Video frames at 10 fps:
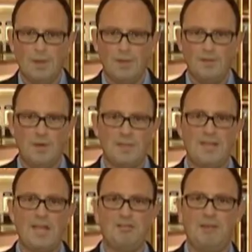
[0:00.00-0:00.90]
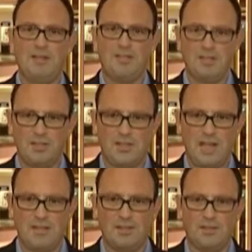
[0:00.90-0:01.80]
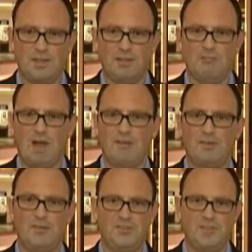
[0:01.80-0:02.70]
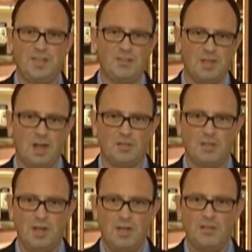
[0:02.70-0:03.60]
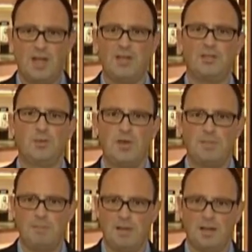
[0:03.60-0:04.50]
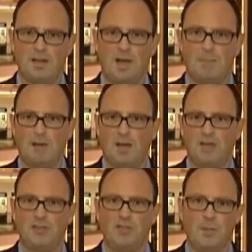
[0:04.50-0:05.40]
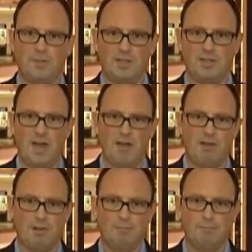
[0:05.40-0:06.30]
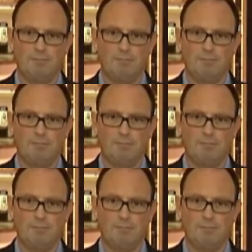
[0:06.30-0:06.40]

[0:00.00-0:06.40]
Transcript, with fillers: It's no exaggeration to say that the arrival of city stars changed the way the middle and upper class shopped in Cairo.